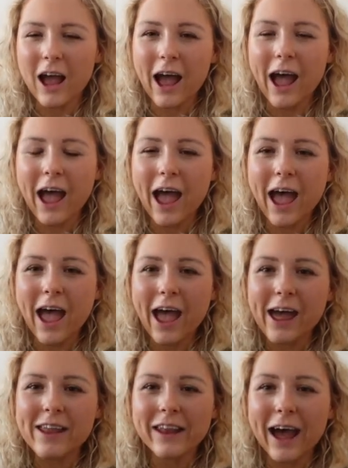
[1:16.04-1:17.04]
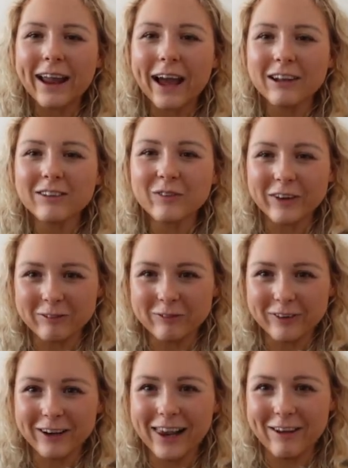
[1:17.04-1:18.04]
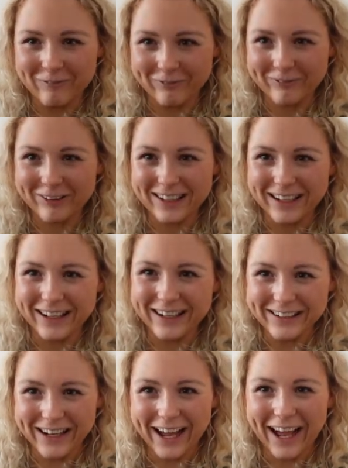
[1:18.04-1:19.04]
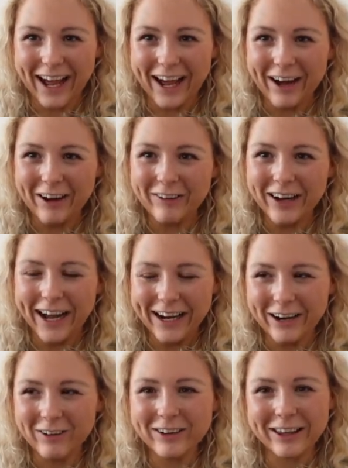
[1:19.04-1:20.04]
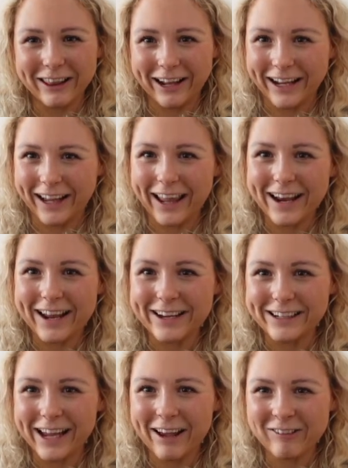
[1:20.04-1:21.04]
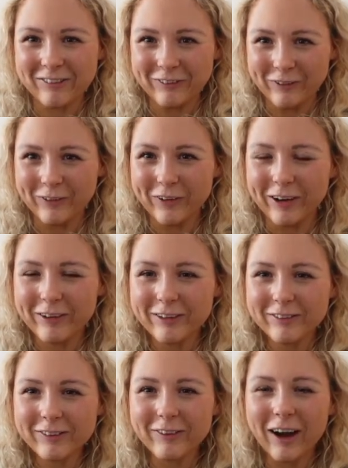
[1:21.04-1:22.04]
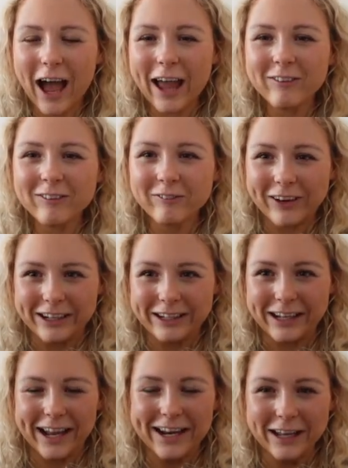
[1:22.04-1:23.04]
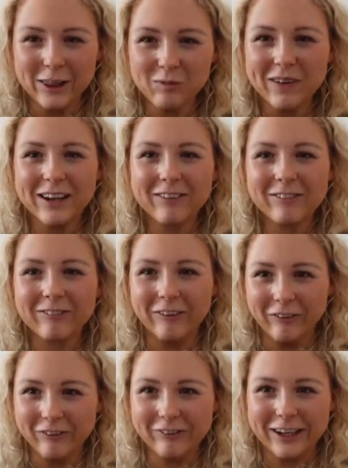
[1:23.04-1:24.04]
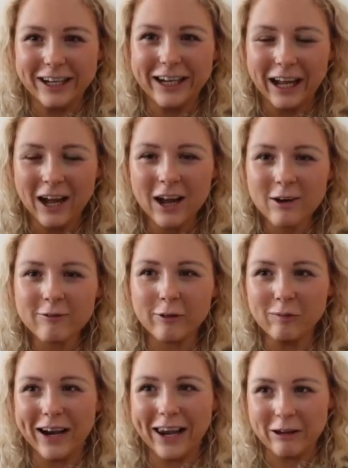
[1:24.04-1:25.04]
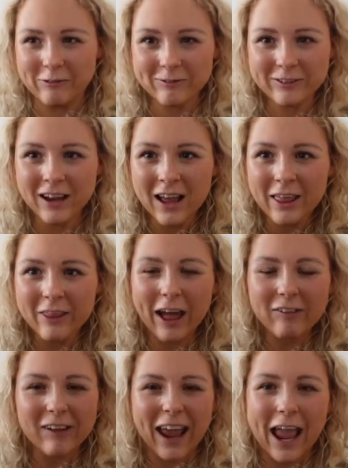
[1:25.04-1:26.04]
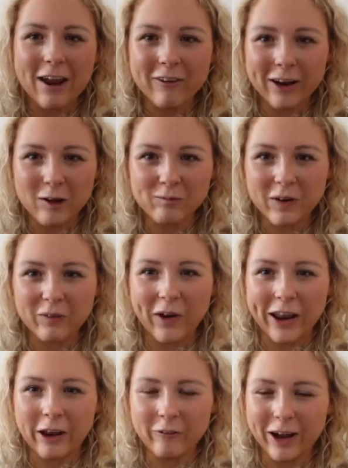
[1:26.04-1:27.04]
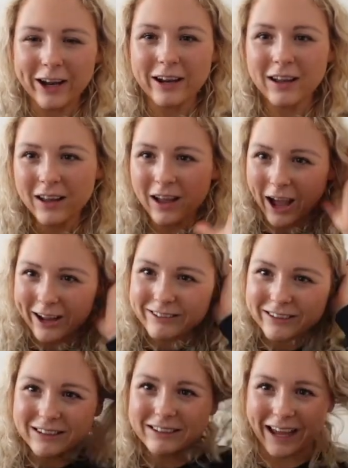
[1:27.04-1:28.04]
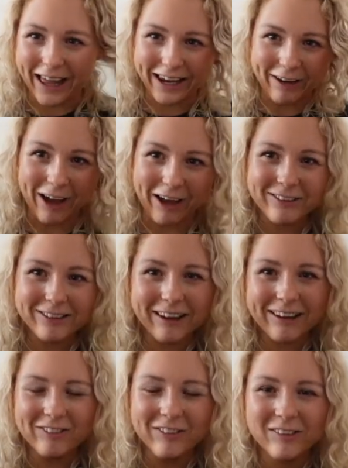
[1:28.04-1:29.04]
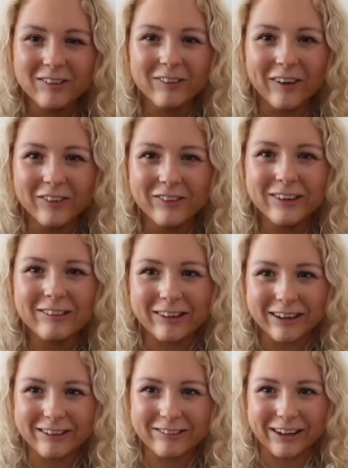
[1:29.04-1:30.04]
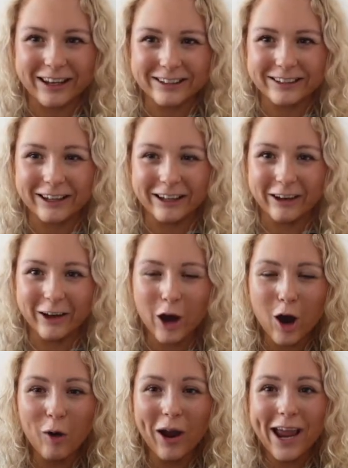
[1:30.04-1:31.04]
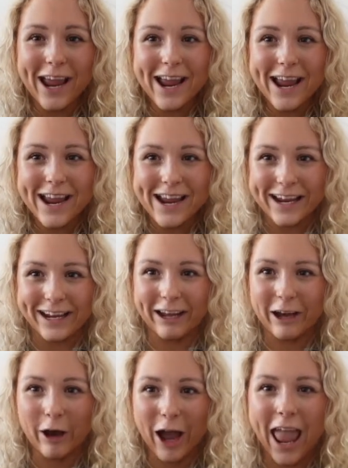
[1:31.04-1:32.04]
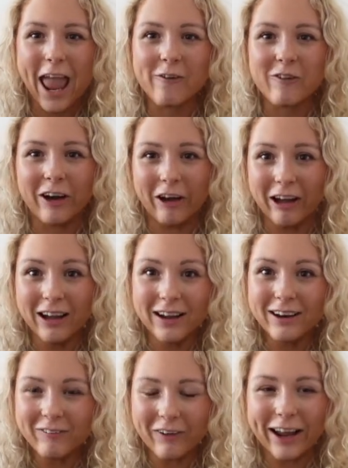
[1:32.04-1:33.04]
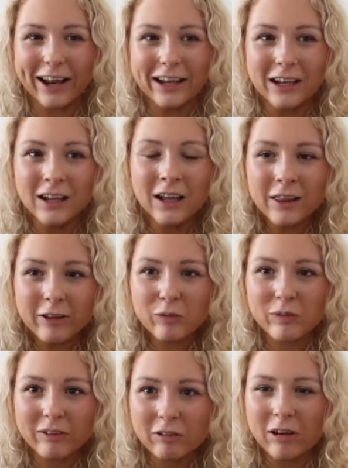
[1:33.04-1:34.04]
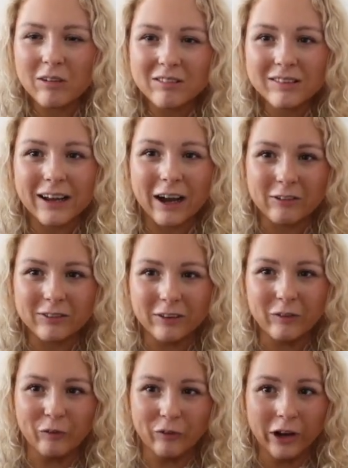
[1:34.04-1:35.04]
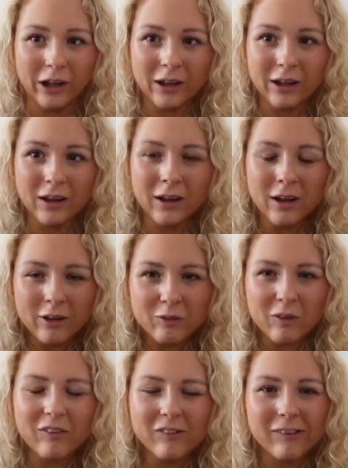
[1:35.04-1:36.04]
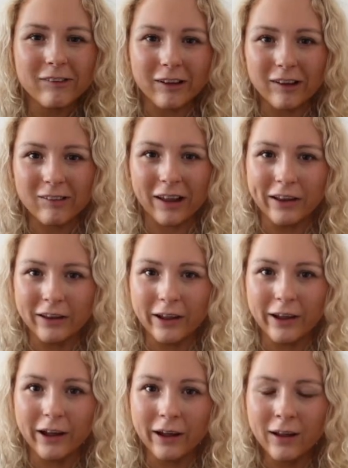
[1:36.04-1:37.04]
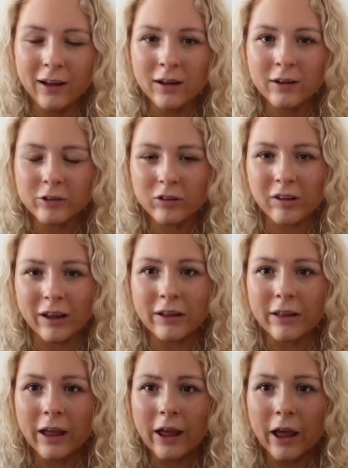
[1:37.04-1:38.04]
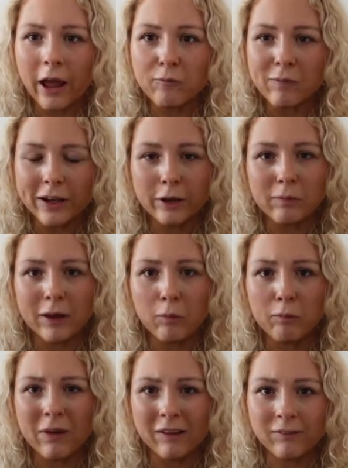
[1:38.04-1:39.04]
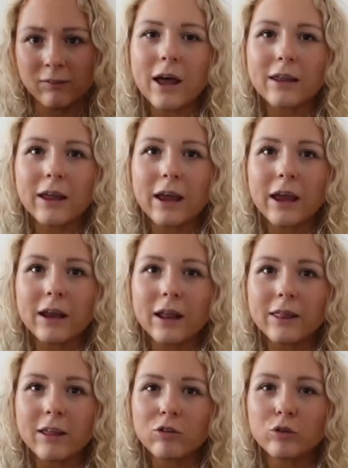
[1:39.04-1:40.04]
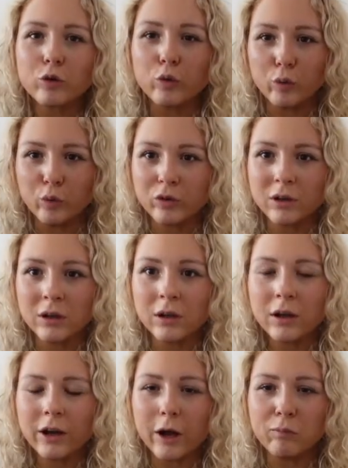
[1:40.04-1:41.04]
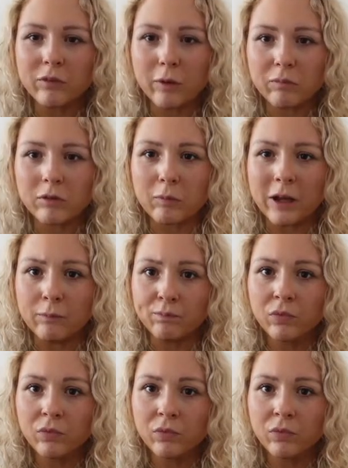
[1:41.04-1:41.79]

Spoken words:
and I had to wait for a lift. Now, I know what you're thinking, yes or? So I was waiting in the middle of Swansea for my lift. That's error number one, right? I didn't tell you, I was in Swansea city centre. Away! Error, right? This was a Tuesday afternoon. Swansea city centre, just sitting there, minding my own biz. And then this dude comes up to me.